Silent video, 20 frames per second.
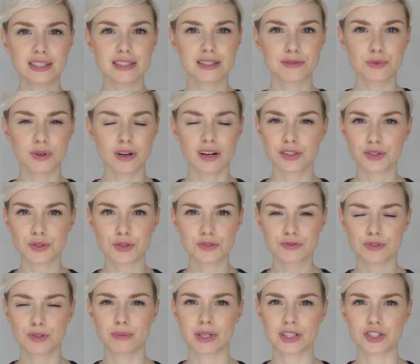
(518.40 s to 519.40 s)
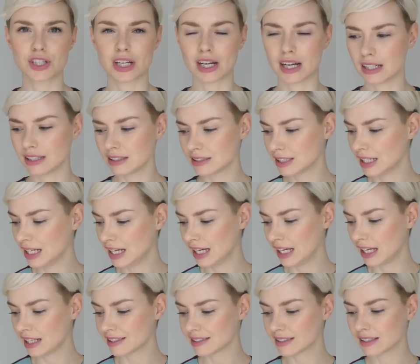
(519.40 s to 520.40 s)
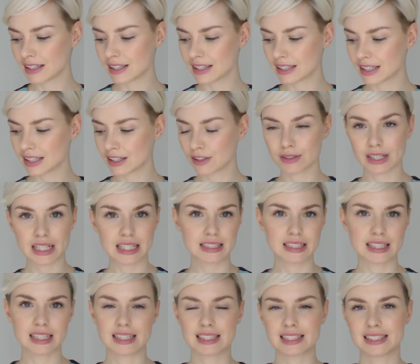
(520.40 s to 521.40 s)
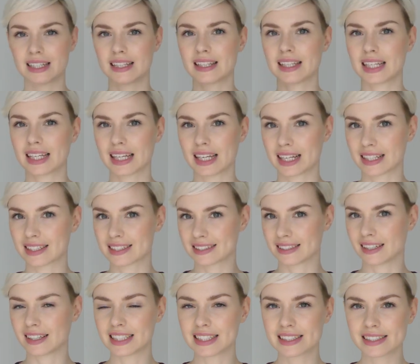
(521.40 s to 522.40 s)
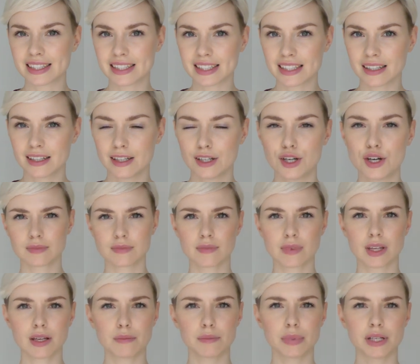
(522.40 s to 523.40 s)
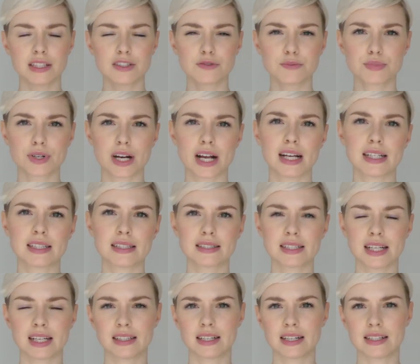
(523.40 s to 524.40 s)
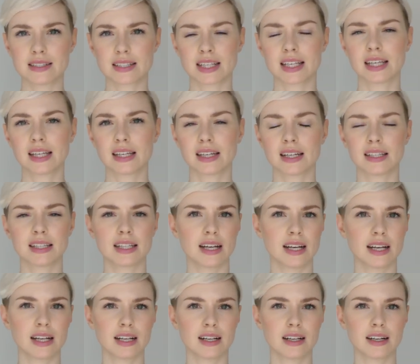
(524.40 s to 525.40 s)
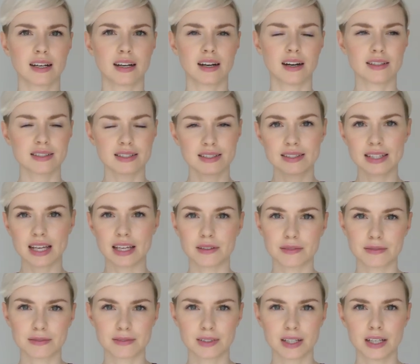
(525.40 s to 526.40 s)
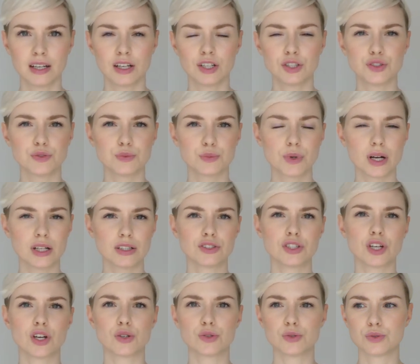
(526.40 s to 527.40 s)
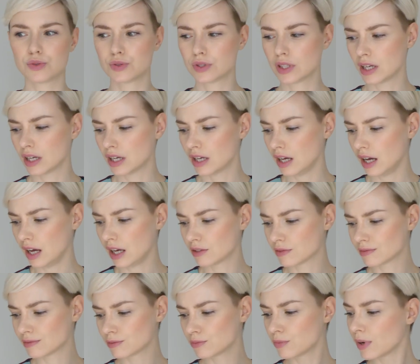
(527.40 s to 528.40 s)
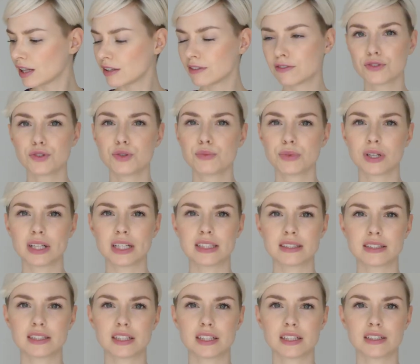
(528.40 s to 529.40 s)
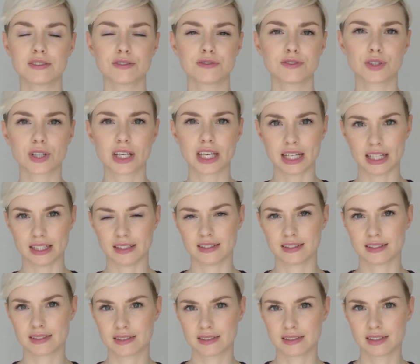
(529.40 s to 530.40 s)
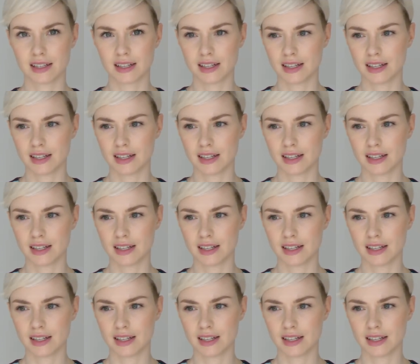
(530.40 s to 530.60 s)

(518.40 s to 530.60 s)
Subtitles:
is what I use for my child. It's nothing crazy, it's nothing exciting, but it's brands and their skincare that are safe, well-known, and well-formulated for kids.